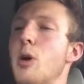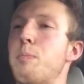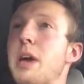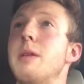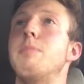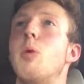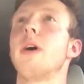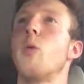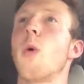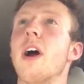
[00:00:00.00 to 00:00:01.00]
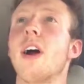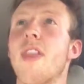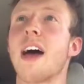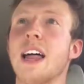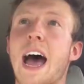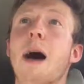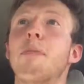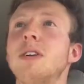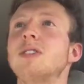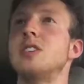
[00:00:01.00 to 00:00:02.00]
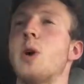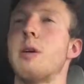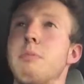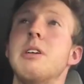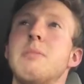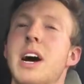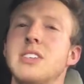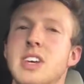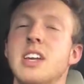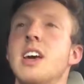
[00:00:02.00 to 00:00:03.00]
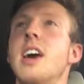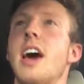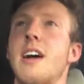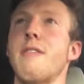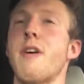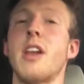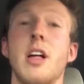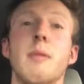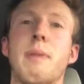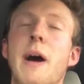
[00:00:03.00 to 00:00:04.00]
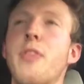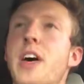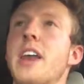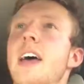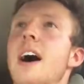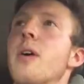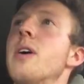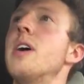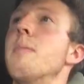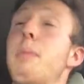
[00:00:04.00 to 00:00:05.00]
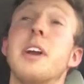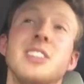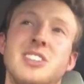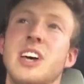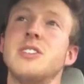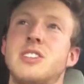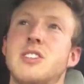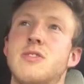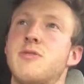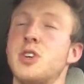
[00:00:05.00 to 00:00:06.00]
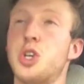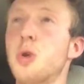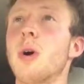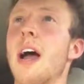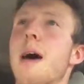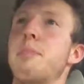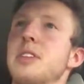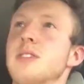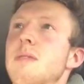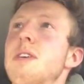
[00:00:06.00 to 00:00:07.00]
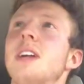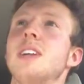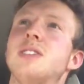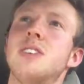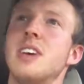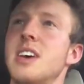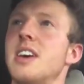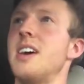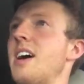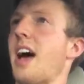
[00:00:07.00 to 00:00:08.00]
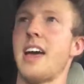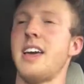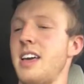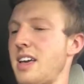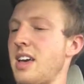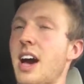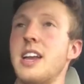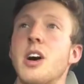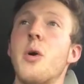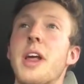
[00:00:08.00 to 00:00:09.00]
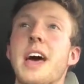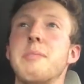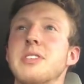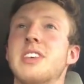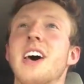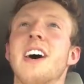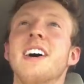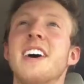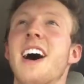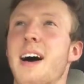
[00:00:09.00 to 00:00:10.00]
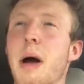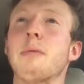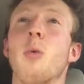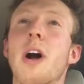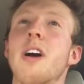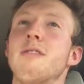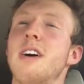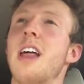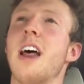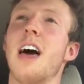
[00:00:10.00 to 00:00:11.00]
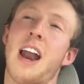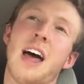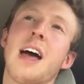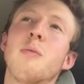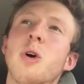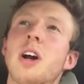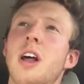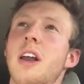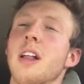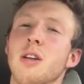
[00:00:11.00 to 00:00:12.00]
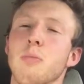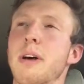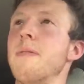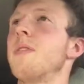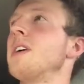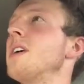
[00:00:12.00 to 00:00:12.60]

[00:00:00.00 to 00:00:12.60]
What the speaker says: pinpoint where that happens and try to minimize it, and I've thought a lot about that now, but it still for sure happens. I mean, I know what happens. I'm aware of it, and I am working on it a little bit.